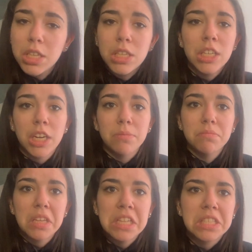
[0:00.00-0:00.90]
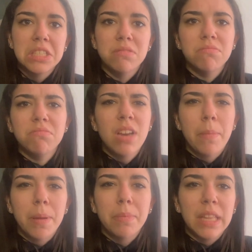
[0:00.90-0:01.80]
you know, it's not
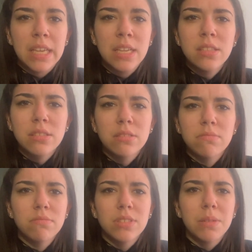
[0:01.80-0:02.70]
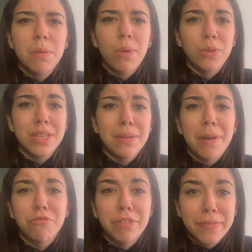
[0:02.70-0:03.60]
my place to be posting
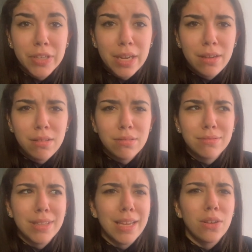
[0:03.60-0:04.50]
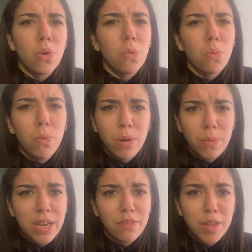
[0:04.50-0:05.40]
about Riverdale like when we
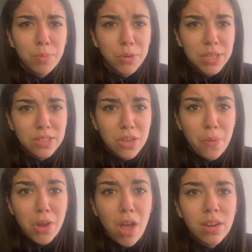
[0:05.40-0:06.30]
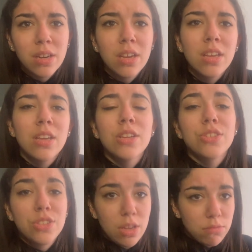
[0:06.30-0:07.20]
have like protests going on.
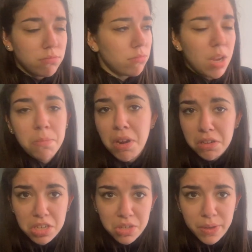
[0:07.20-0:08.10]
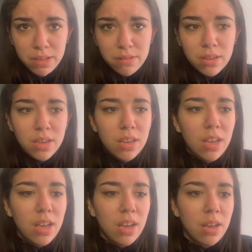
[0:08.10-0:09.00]
So I'm not going to do it.
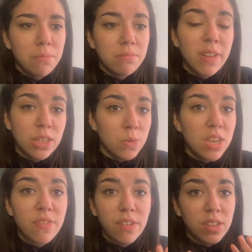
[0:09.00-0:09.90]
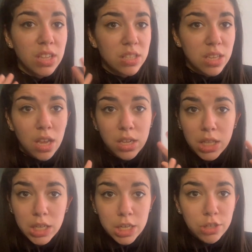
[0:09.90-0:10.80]
Next week, if everything is
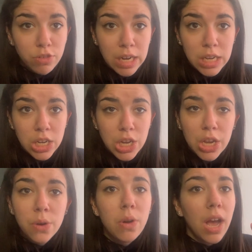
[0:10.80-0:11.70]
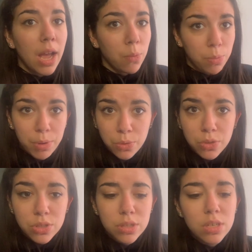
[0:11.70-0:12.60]
clear and ready to go, I will
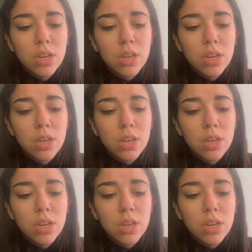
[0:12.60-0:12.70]
post.